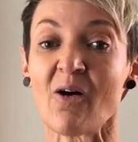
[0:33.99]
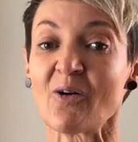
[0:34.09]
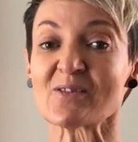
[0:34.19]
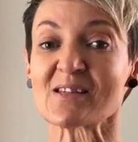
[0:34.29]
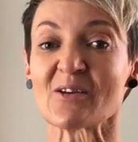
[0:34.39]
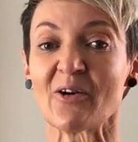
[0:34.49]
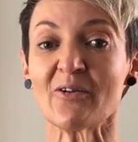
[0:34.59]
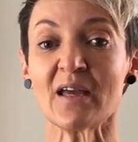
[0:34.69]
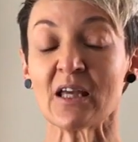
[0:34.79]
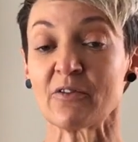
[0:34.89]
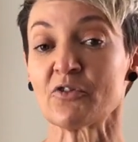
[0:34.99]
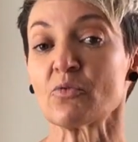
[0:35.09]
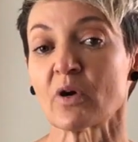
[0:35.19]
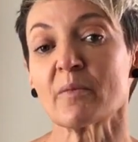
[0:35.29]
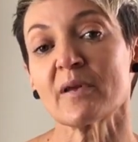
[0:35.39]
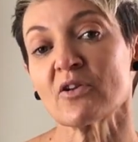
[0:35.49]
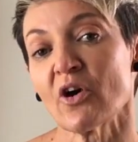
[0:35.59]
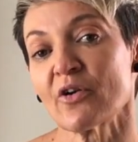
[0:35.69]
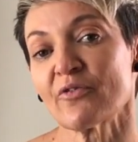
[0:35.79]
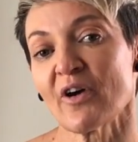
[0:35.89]
Also, if you want to be
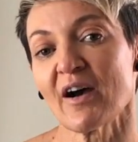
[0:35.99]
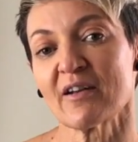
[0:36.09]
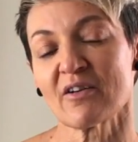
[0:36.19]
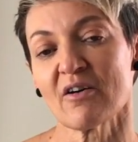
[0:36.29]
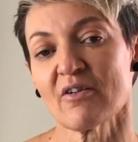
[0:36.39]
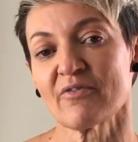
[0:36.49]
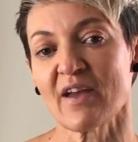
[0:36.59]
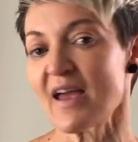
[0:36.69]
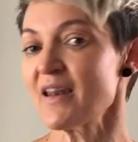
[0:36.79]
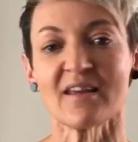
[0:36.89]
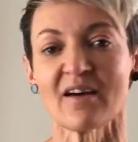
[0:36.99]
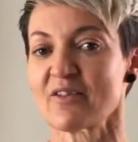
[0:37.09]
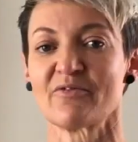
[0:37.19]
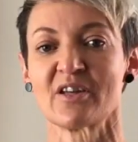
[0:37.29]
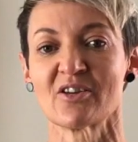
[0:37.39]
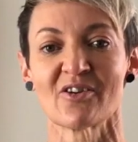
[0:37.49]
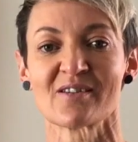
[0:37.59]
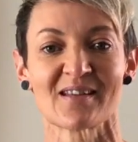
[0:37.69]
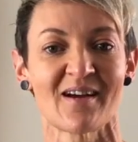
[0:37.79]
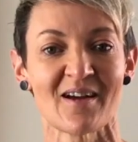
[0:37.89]
notified of any other
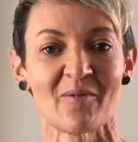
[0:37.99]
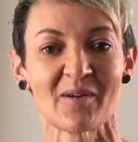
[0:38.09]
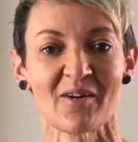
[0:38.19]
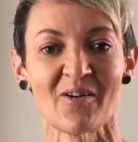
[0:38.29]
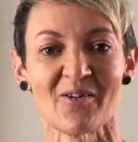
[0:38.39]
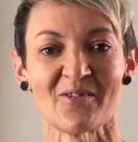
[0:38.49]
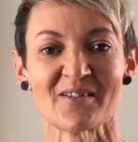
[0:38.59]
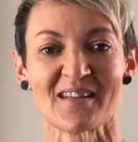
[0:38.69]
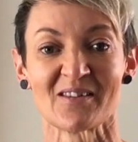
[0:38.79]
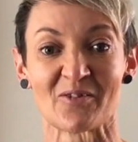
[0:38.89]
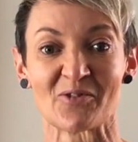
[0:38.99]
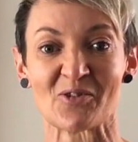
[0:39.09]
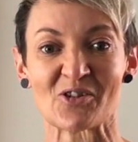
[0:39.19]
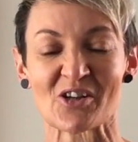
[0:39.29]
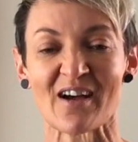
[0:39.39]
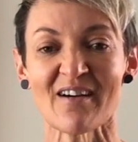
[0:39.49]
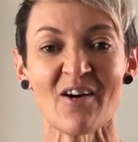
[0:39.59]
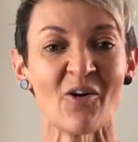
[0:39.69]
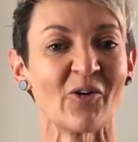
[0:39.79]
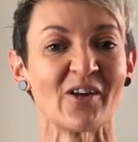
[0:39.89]
videos that I upload in the future,
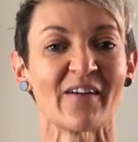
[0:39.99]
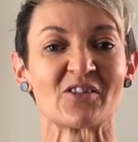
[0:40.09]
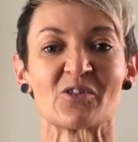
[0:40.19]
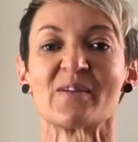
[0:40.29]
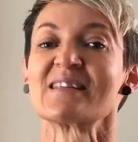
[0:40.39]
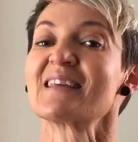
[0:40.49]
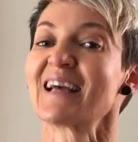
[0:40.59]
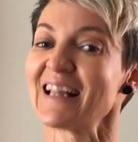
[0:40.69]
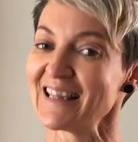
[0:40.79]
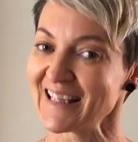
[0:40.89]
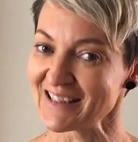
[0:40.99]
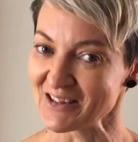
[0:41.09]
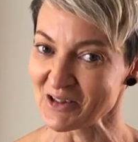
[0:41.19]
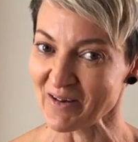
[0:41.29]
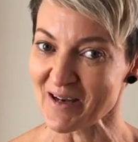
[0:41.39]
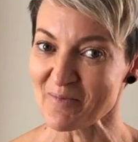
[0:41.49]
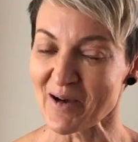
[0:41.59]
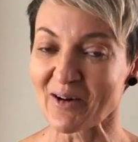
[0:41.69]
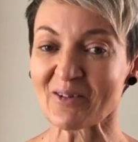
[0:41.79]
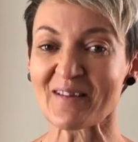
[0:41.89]
all you have to do is click the grey
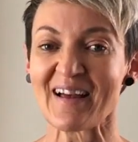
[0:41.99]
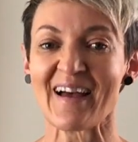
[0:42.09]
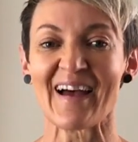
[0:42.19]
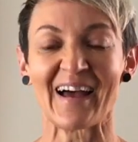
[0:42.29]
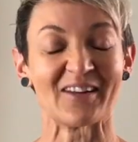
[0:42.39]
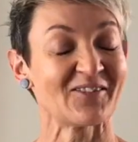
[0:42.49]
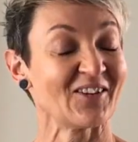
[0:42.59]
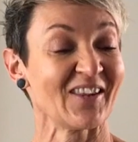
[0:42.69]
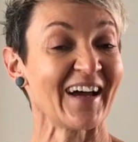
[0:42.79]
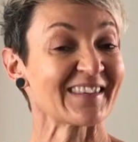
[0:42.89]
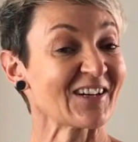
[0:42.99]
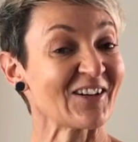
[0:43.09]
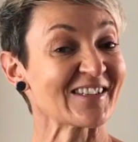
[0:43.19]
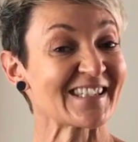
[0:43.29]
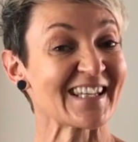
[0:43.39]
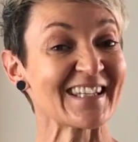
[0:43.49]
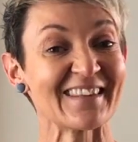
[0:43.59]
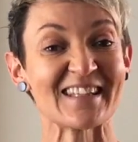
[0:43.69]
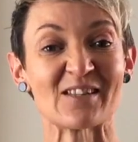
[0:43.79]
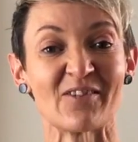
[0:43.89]
bell. And if you like the content
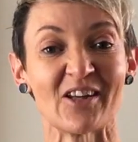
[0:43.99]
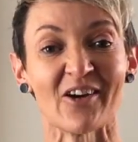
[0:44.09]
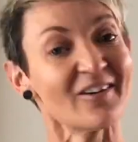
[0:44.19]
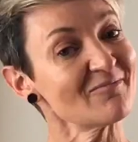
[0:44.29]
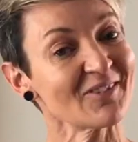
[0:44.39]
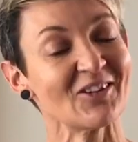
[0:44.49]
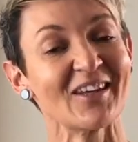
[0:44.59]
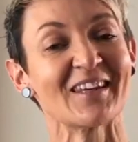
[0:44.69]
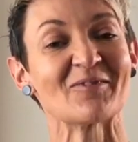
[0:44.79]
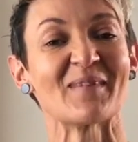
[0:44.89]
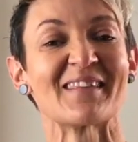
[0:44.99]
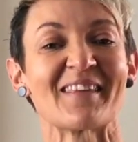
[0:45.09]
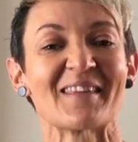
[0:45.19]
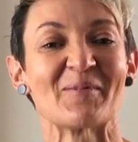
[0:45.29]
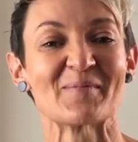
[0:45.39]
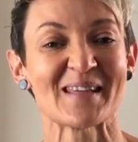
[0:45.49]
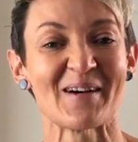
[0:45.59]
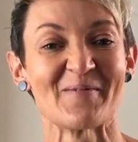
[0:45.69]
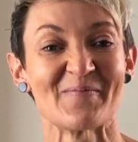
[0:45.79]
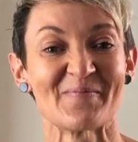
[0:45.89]
in this video, you can give me the thumbs
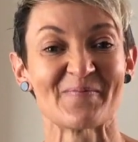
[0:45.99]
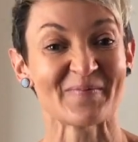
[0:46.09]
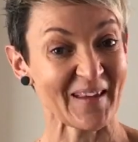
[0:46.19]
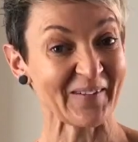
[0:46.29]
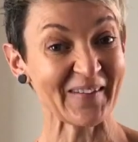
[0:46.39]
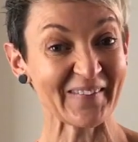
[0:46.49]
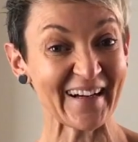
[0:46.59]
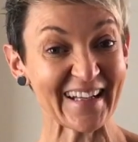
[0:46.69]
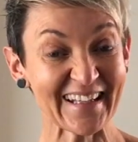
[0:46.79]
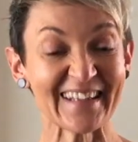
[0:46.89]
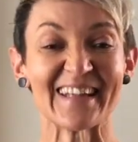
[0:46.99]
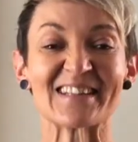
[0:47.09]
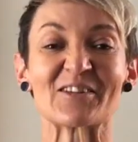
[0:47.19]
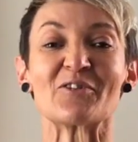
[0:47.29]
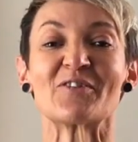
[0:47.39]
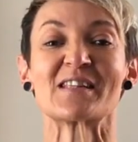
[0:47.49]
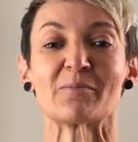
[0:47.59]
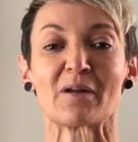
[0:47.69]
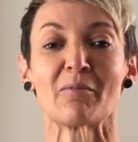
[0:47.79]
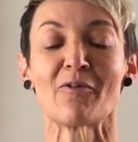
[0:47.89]
up. Are we ready? Let's go for
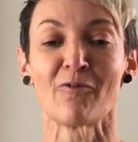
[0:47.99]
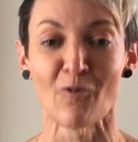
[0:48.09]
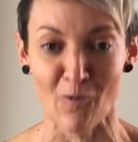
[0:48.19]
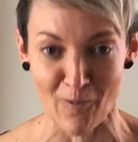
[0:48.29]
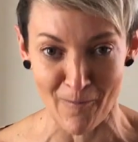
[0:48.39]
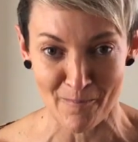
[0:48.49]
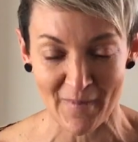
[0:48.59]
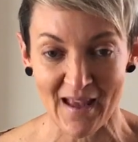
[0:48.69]
tip number 4.